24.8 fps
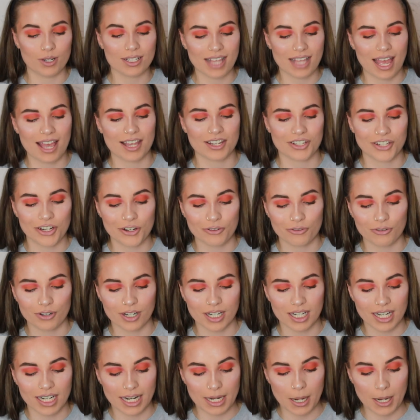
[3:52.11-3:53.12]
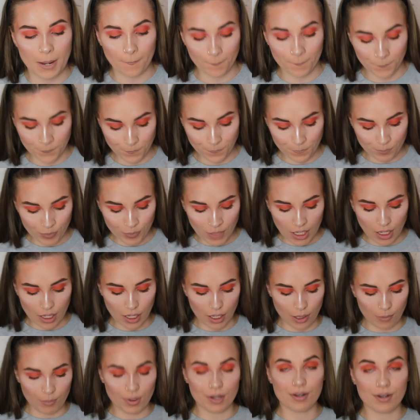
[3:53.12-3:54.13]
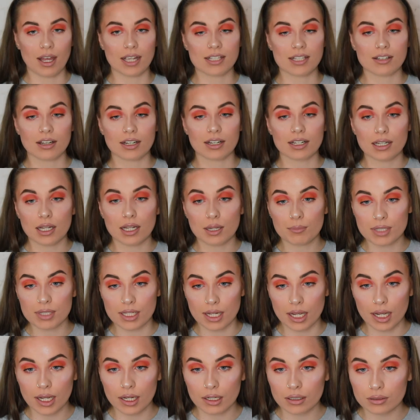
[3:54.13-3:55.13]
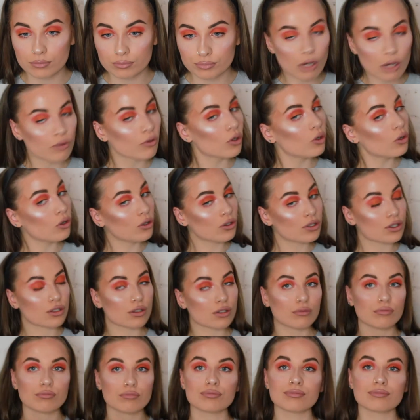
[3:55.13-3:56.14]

It's actually a really nice colour lipstick. But of course,